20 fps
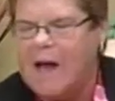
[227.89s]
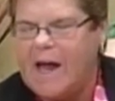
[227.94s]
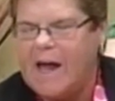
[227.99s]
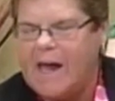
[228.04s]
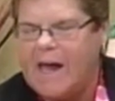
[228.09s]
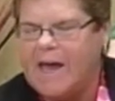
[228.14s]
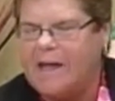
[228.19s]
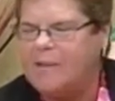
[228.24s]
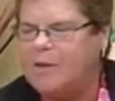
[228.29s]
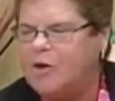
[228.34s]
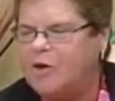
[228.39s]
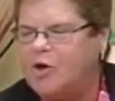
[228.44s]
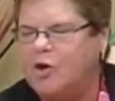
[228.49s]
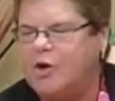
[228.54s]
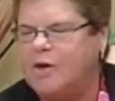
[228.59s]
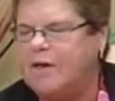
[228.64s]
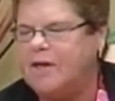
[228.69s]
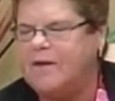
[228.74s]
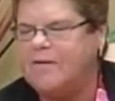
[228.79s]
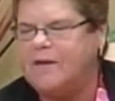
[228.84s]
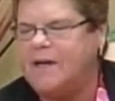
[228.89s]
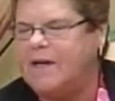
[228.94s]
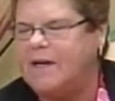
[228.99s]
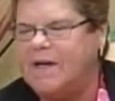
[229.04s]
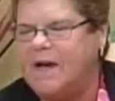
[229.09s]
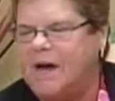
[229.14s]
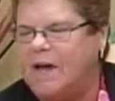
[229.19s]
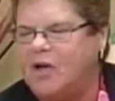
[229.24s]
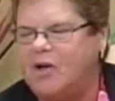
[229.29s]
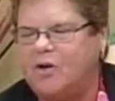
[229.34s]
And the cookies, any
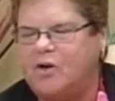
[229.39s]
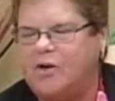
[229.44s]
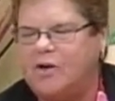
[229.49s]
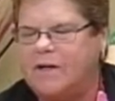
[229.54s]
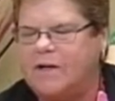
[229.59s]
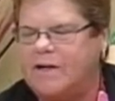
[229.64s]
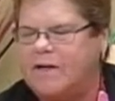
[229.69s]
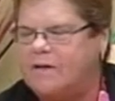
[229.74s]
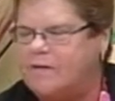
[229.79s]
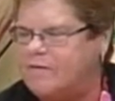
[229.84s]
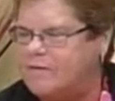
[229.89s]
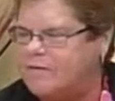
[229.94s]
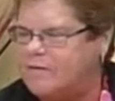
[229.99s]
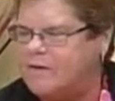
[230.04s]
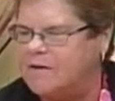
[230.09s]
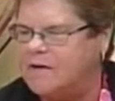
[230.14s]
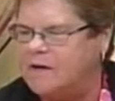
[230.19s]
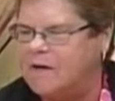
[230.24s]
kind of cookies,